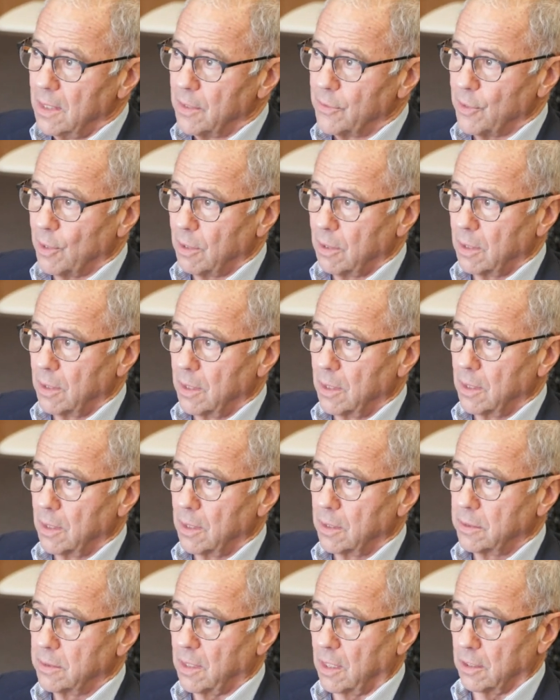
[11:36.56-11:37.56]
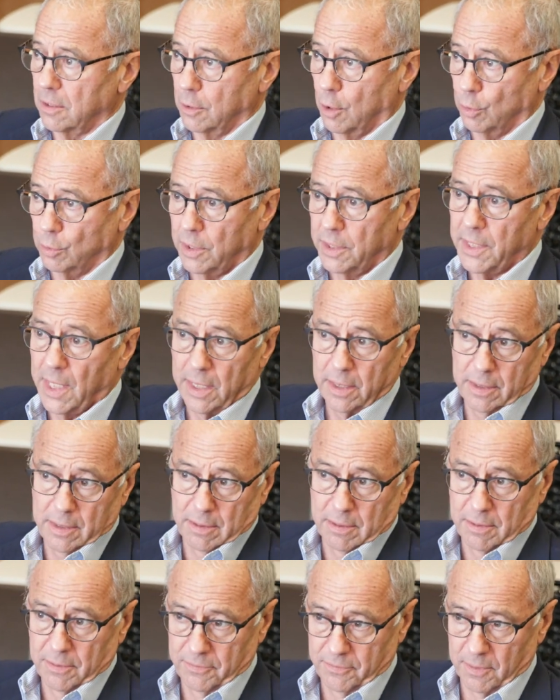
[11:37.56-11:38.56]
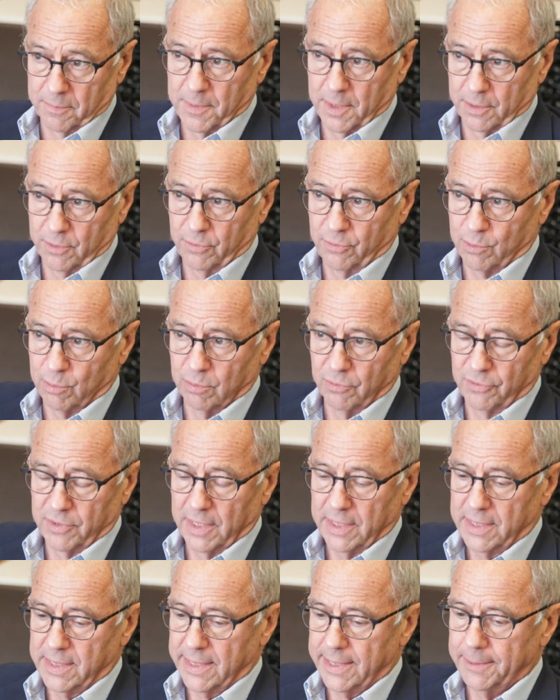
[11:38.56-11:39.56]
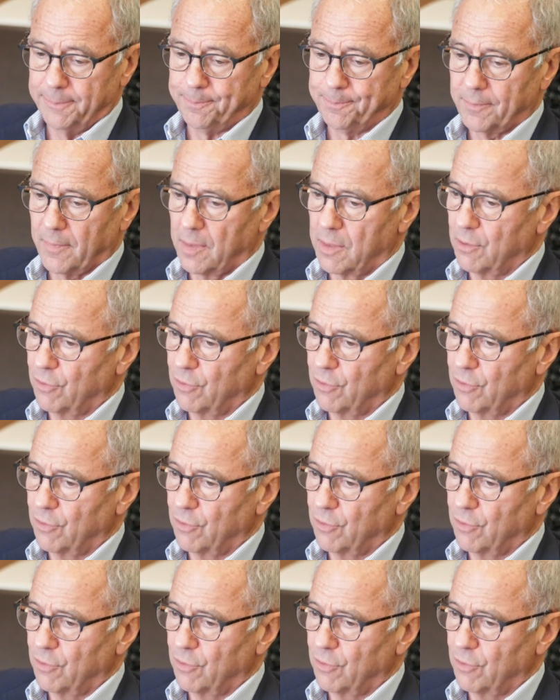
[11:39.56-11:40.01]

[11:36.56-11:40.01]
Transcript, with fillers: There are, you're not alone in that, there are some other schools like that.